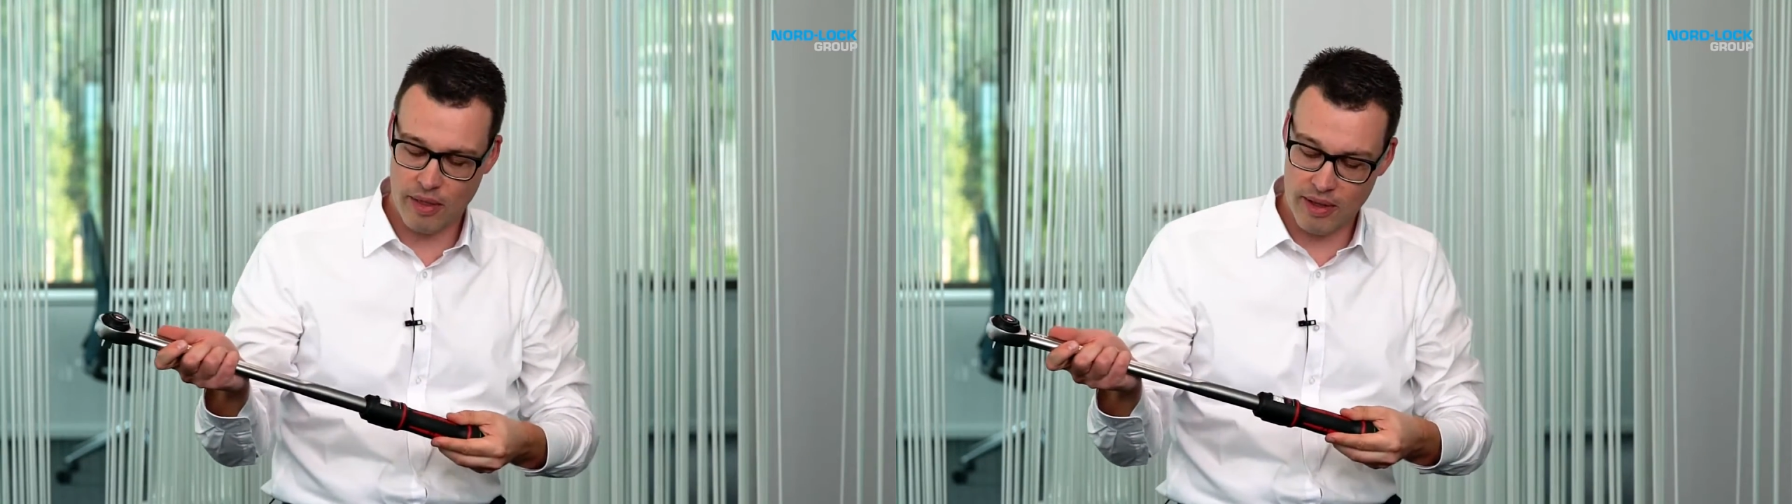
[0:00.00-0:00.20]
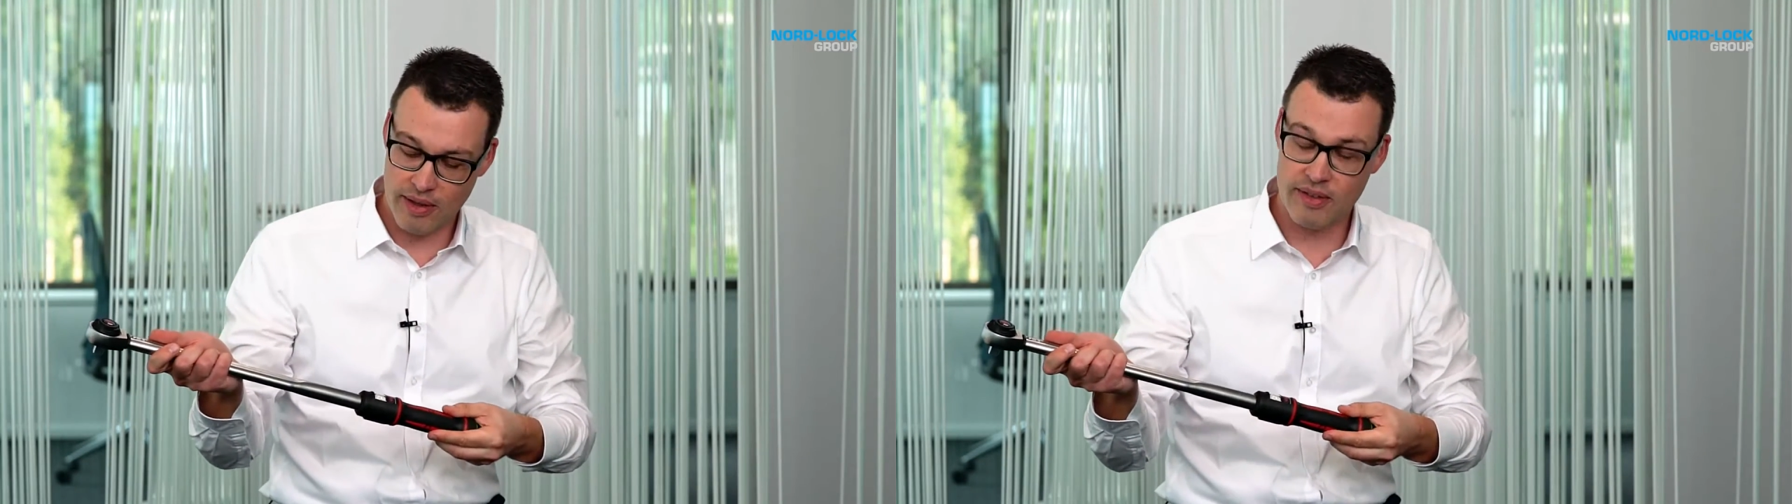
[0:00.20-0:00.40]

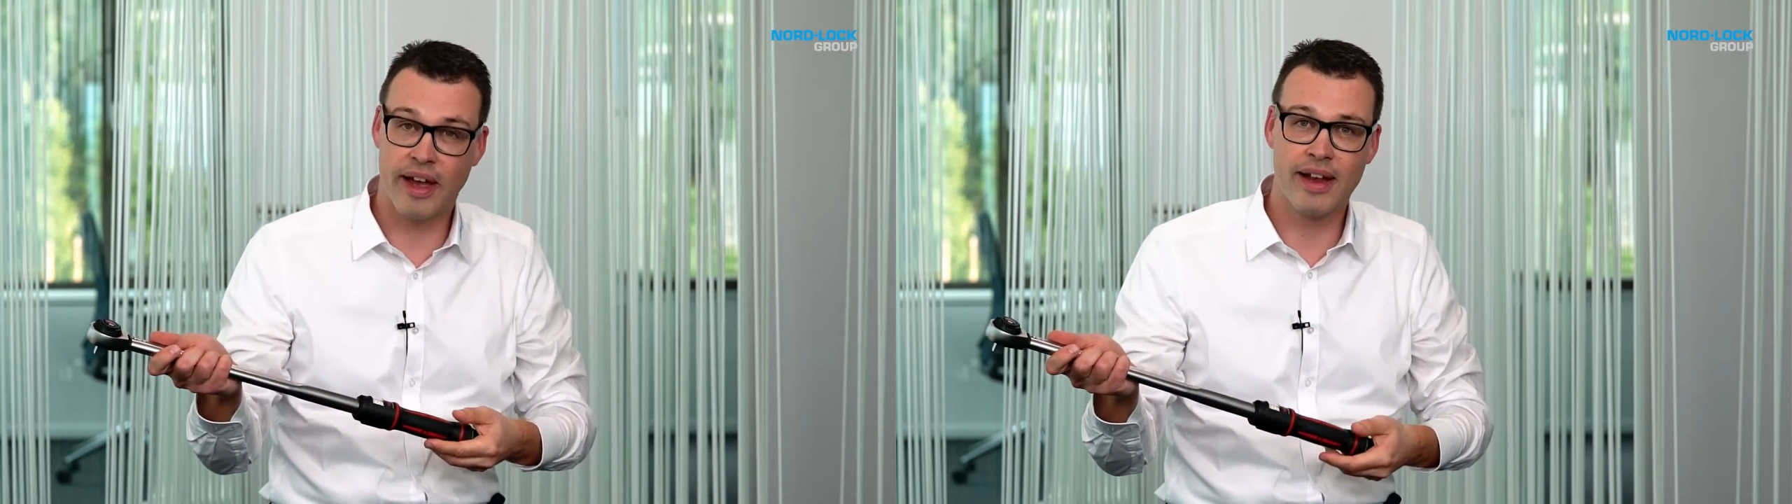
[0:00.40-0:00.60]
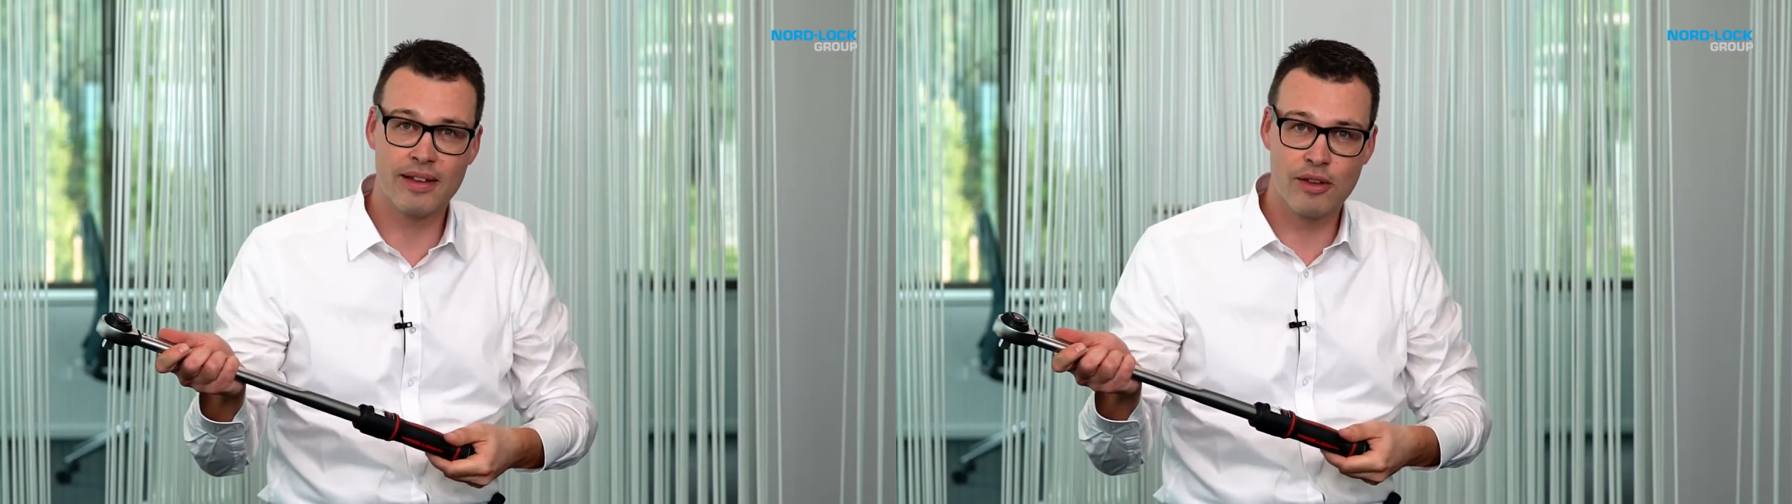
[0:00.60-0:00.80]
the
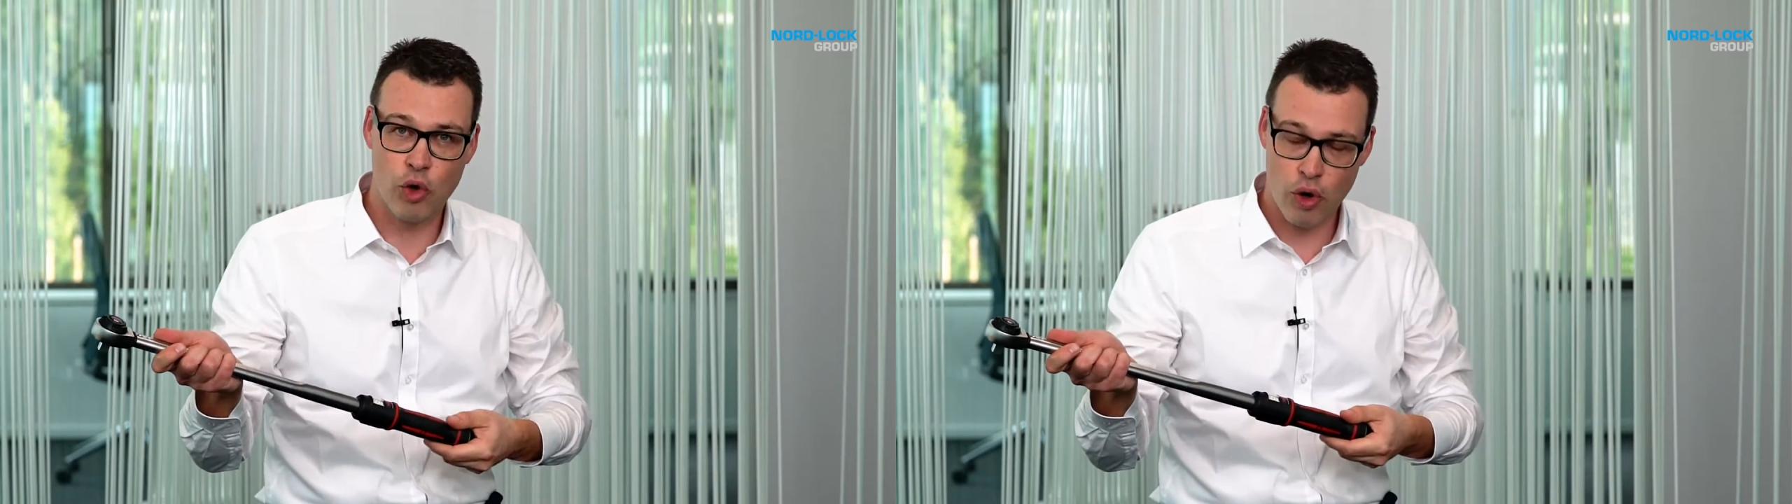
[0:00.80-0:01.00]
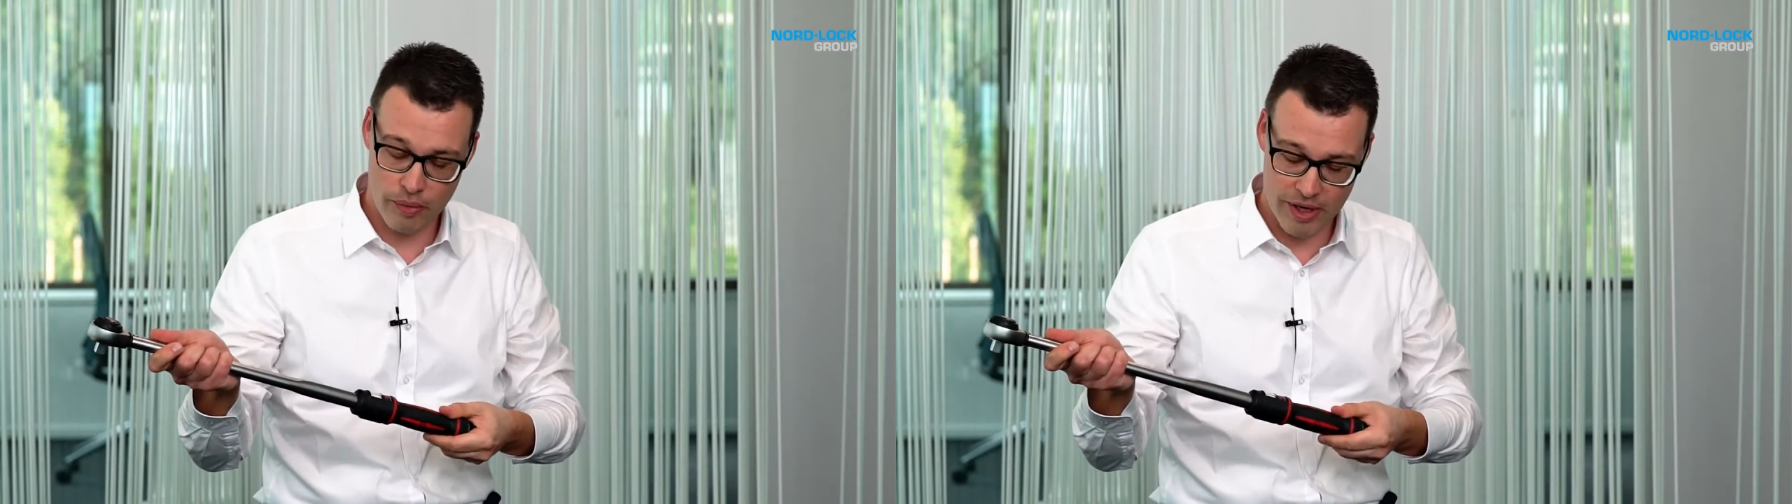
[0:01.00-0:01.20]
desired
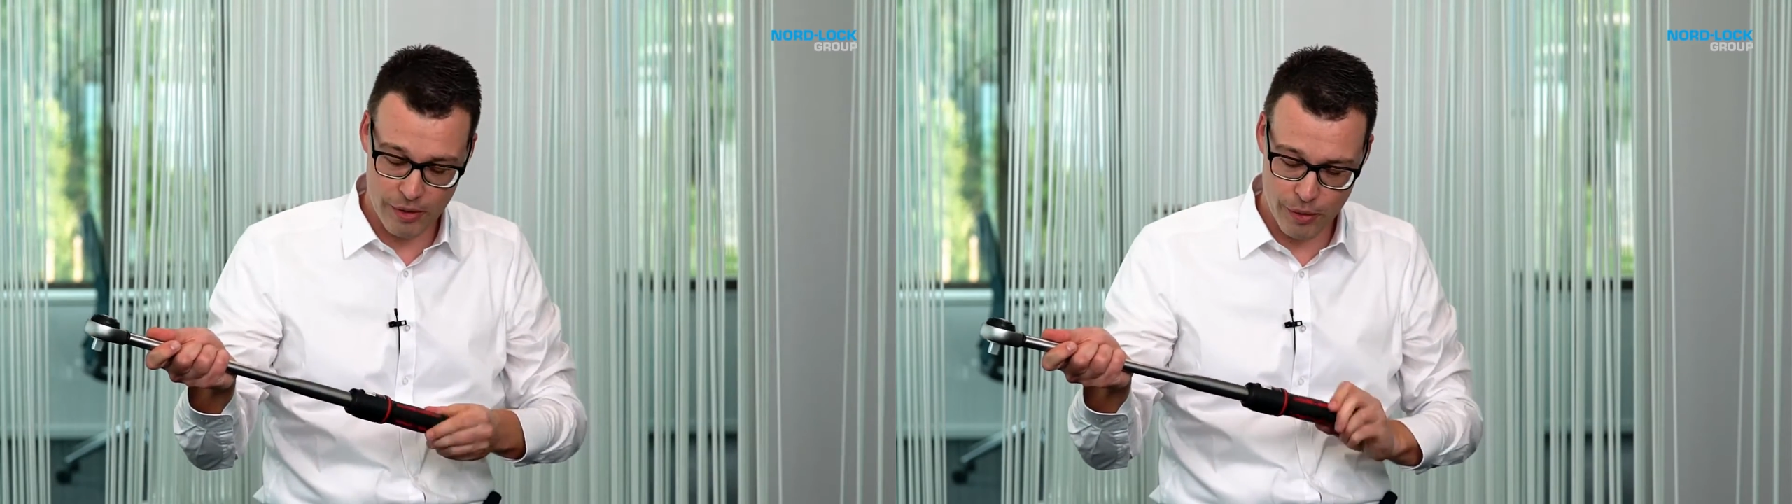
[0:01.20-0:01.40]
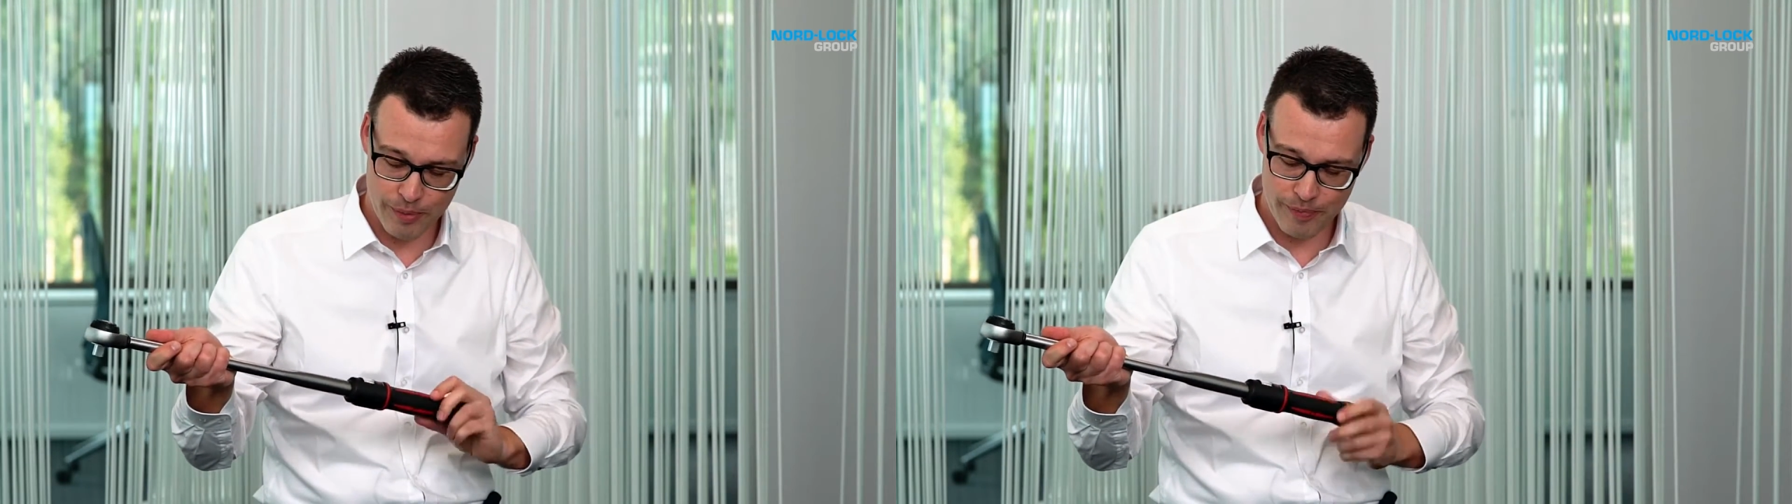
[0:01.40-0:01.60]
torque
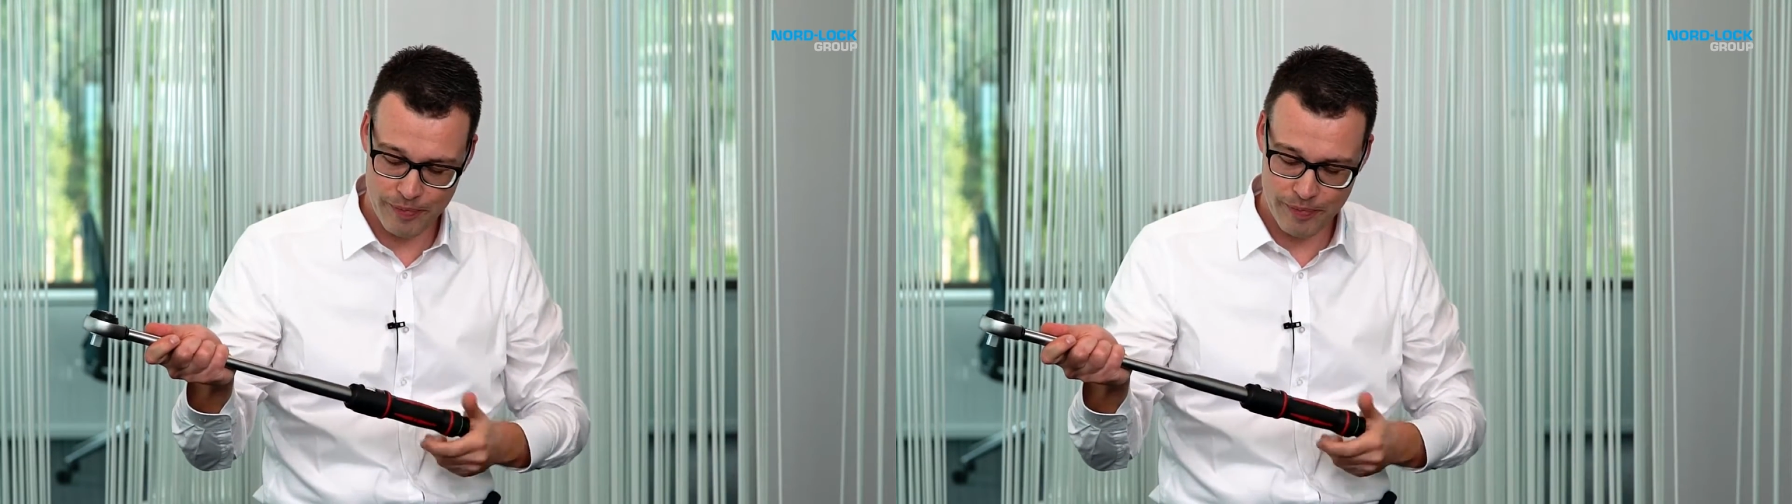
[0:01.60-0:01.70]
value.